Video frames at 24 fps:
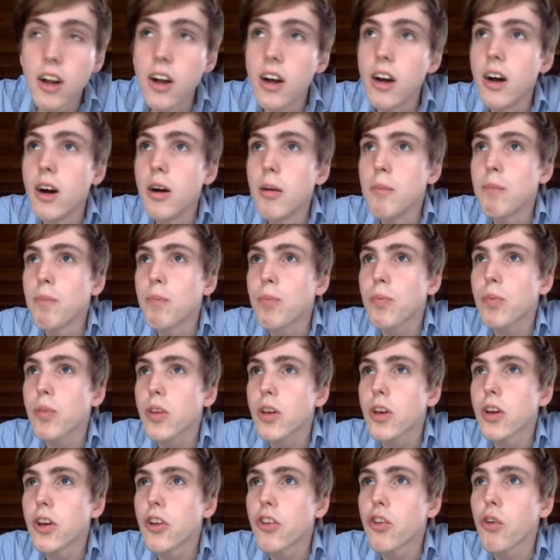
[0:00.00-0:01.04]
Um,
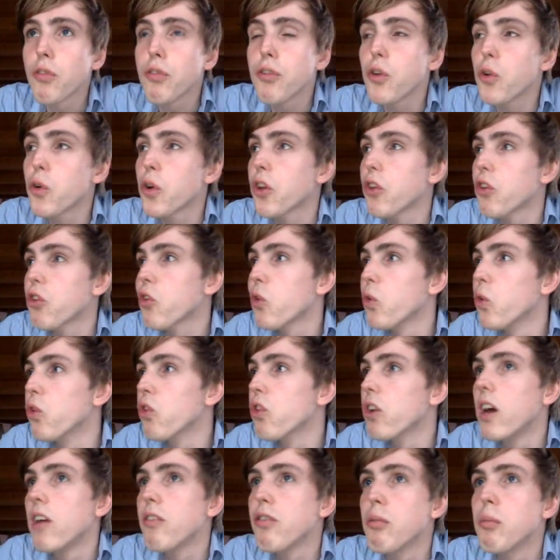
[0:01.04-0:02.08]
it's often done at the
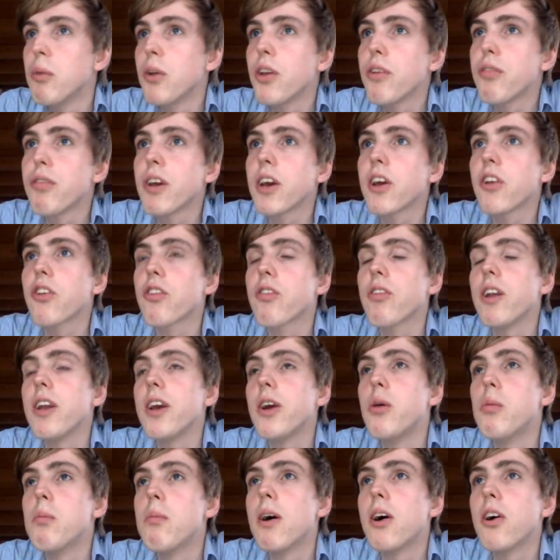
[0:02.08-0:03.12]
school's level, but I think it's a really
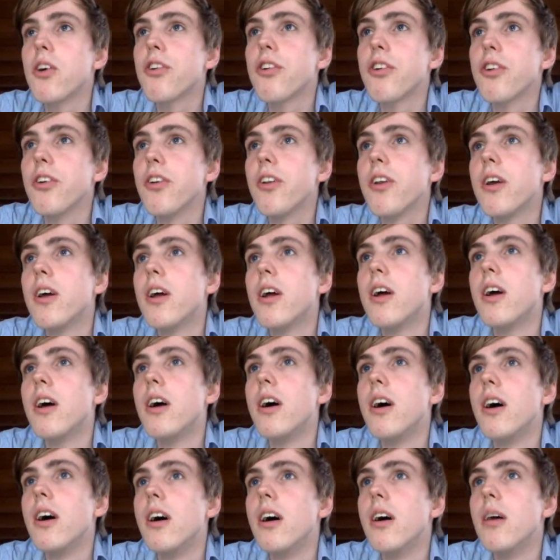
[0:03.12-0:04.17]
good motion.
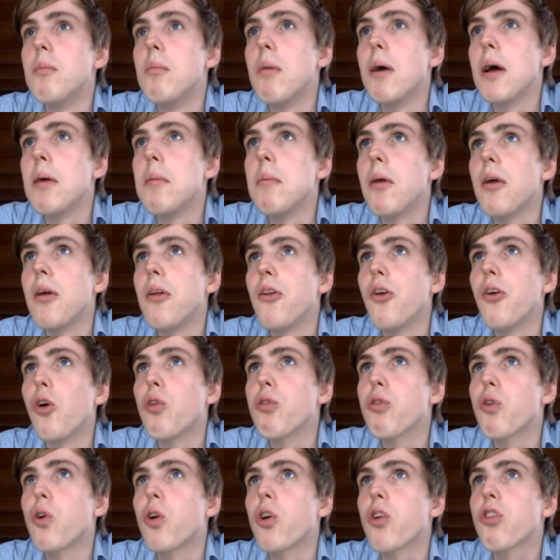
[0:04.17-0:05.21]
Um, and then,
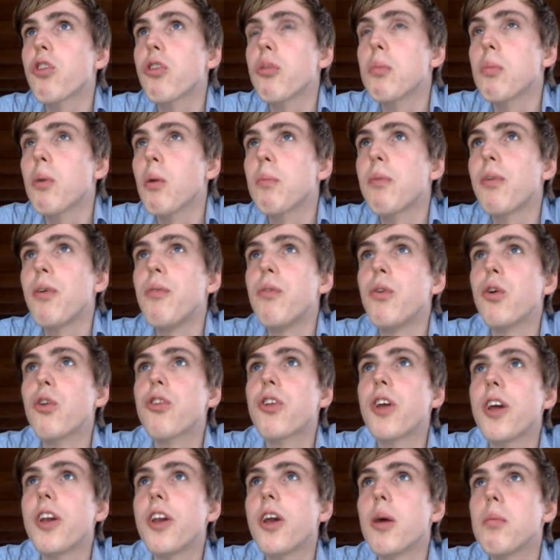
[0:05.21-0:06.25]
of course, a prop team will
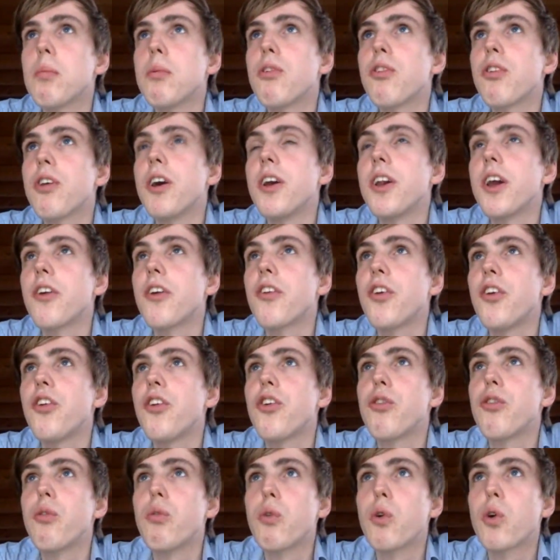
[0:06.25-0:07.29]
stand up and say, now
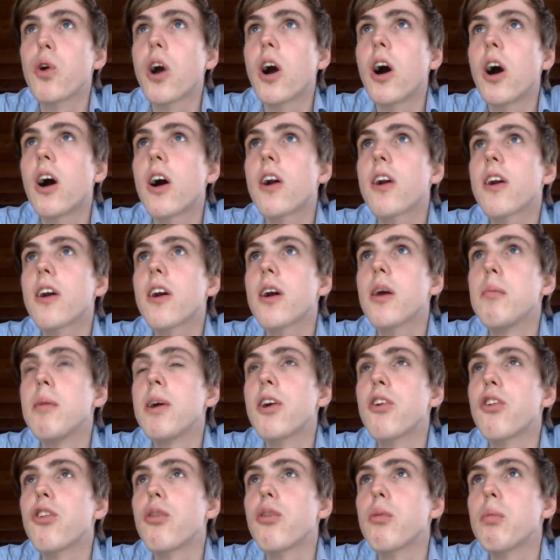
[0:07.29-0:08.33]
teachers will work harder and
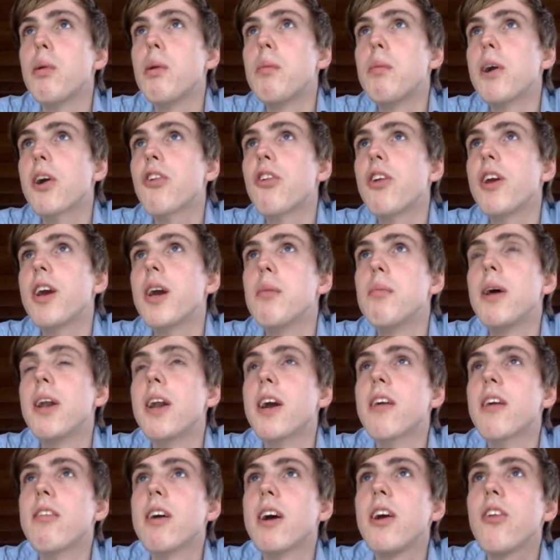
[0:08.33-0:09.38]
make sure people actually get
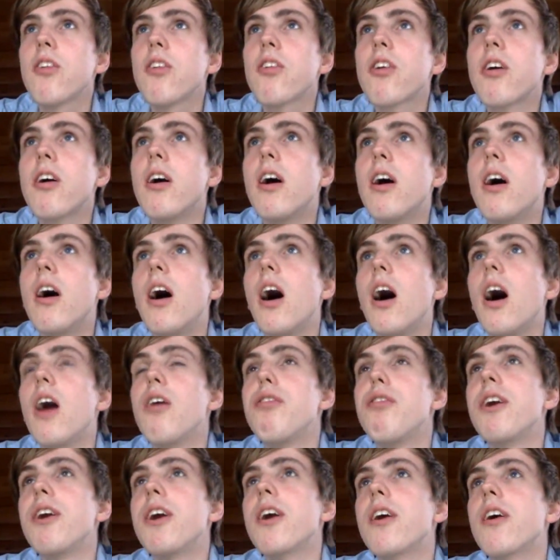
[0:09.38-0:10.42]
better grades. I
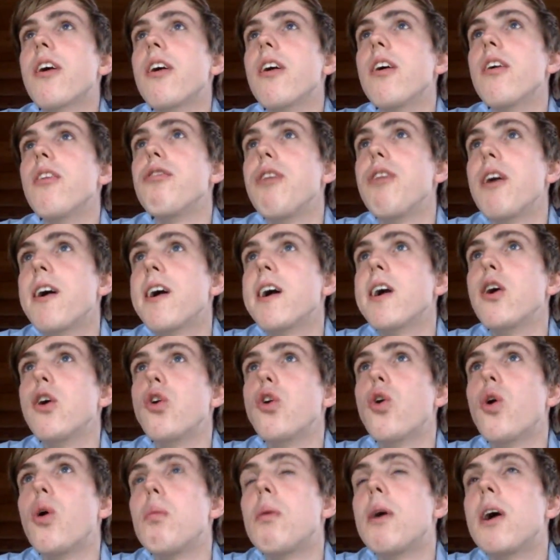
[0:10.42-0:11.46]
think a very
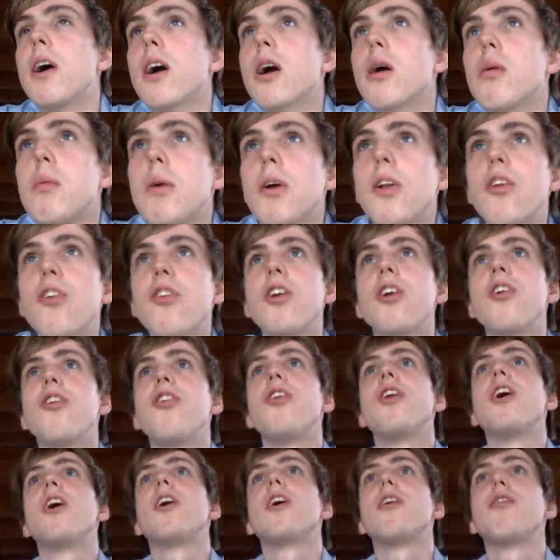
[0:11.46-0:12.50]
good op argument is that
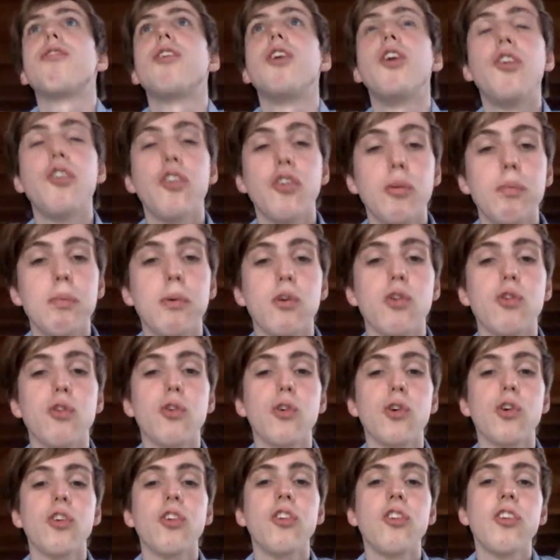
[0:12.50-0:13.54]
you now give teachers a
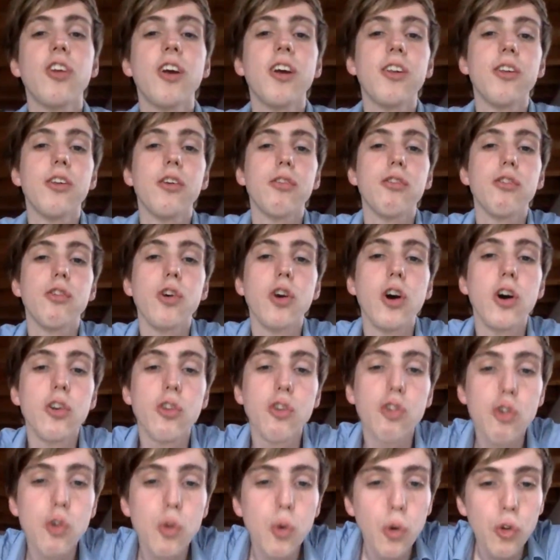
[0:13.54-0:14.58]
perverse incentives to go
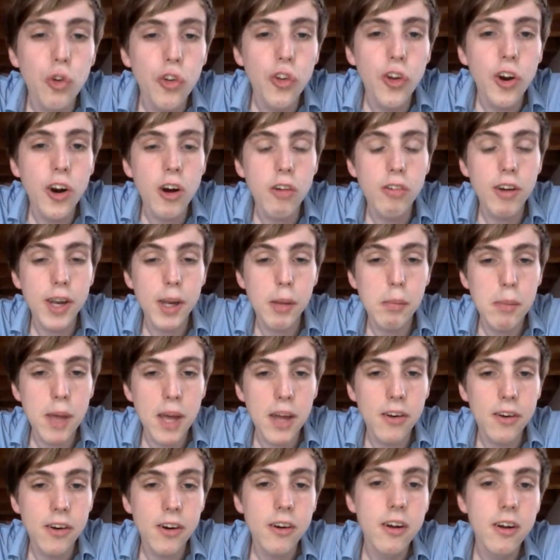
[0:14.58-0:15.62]
to schools that are already
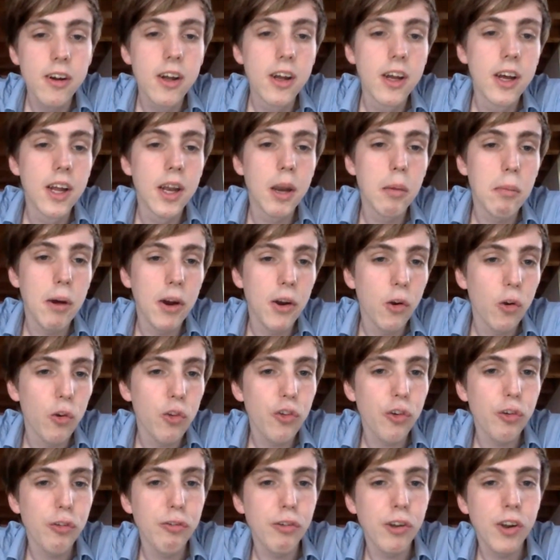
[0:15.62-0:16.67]
better. That might not
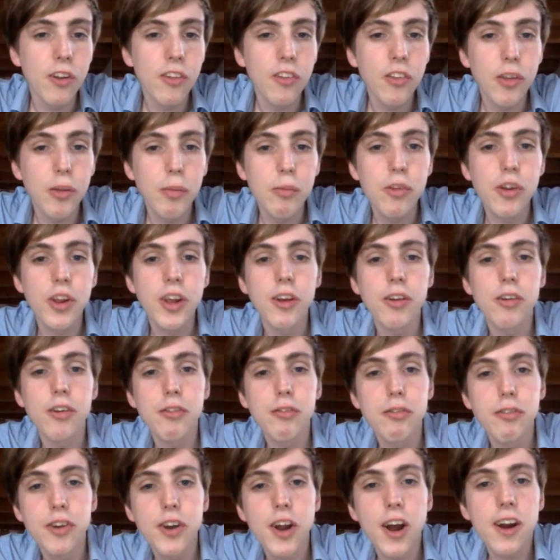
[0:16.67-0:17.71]
something that teams think,
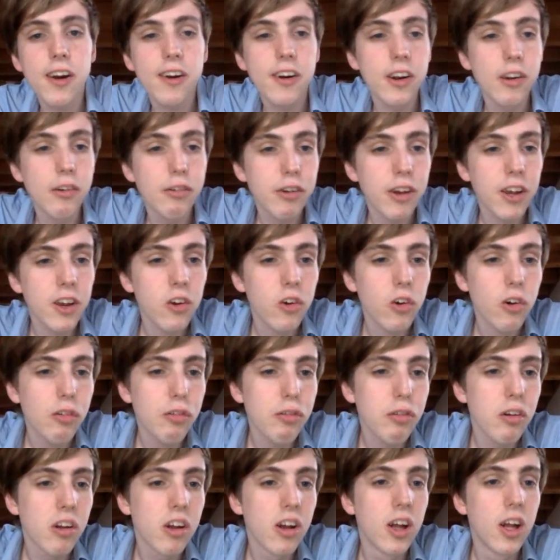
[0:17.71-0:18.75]
directly think of,
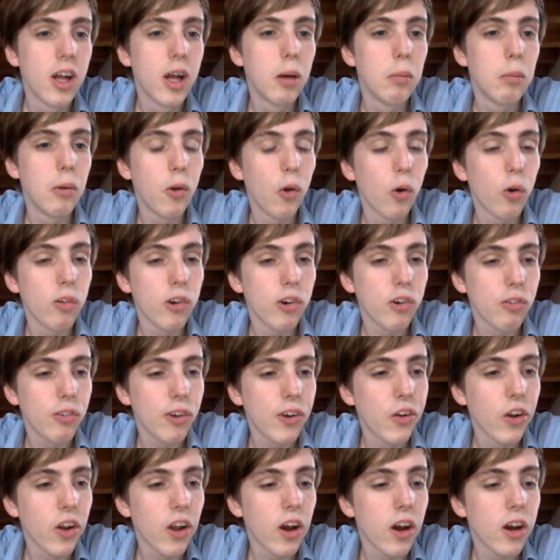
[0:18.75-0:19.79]
but always
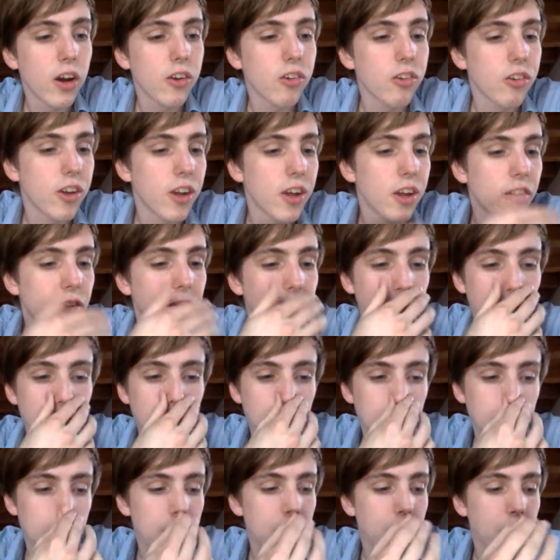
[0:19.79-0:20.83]
realize that
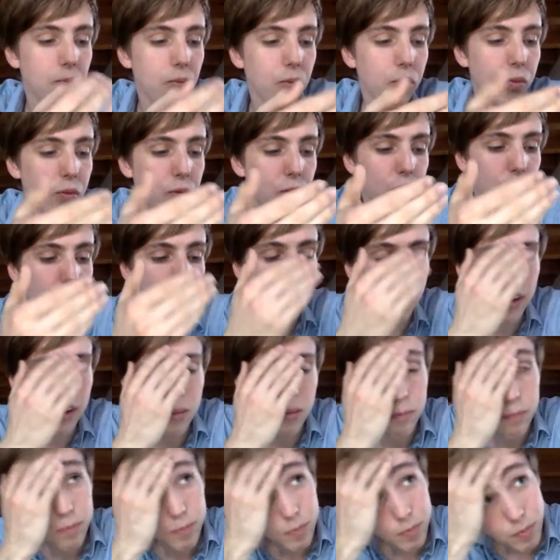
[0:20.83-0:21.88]

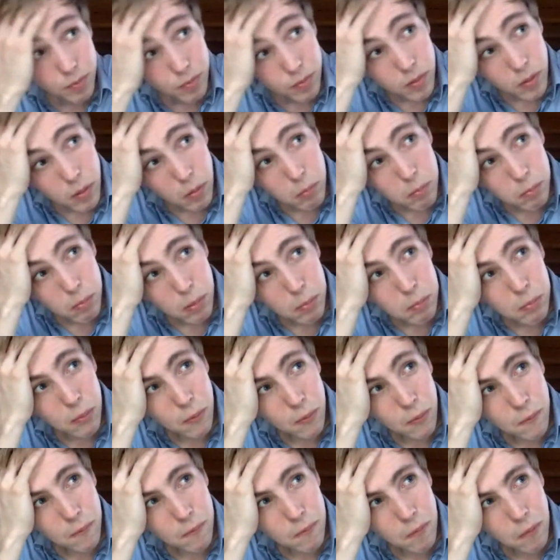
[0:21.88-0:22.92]
um,
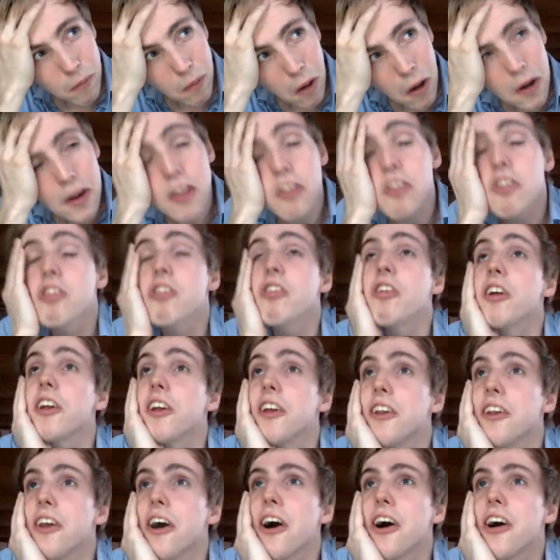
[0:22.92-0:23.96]
people are
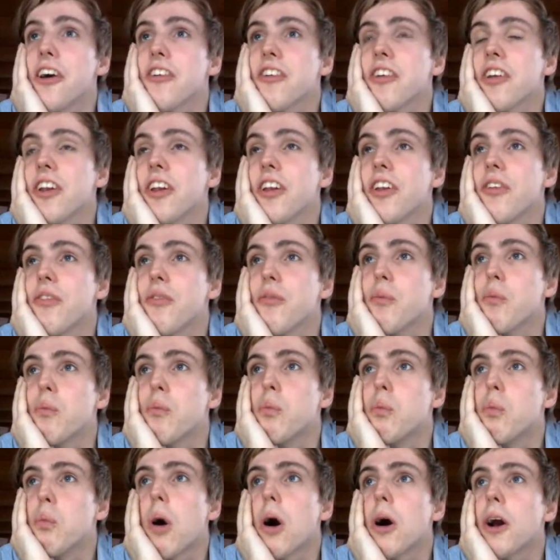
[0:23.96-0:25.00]
necessarily nice and that they
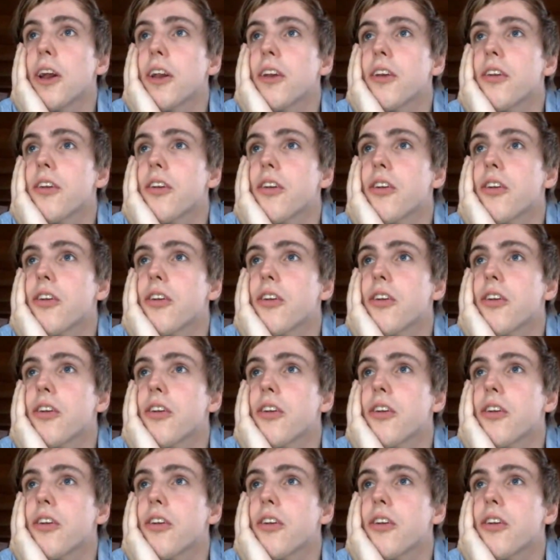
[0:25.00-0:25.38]
might